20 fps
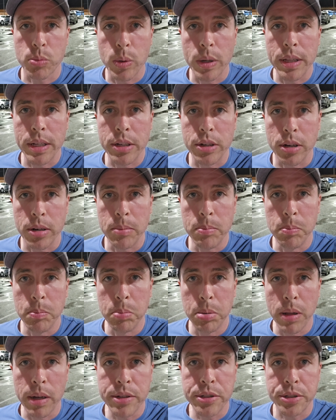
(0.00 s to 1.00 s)
a really good
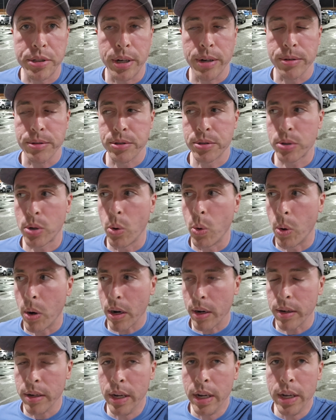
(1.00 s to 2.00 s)
PlugShare
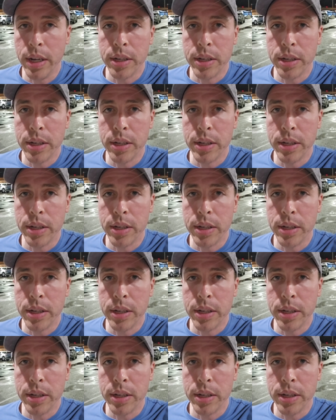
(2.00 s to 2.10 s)
score.